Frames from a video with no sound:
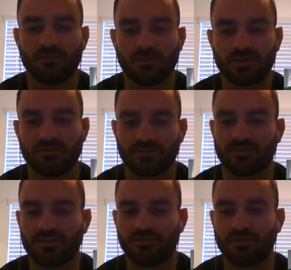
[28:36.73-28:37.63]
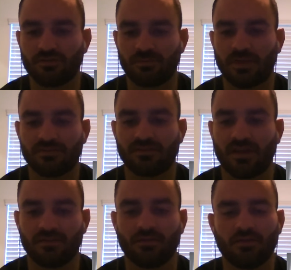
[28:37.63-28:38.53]
too much for Sergio Pettis
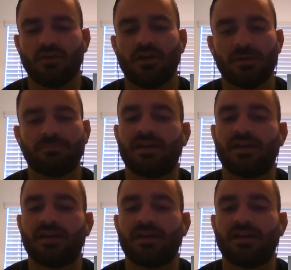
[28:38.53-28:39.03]
to handle.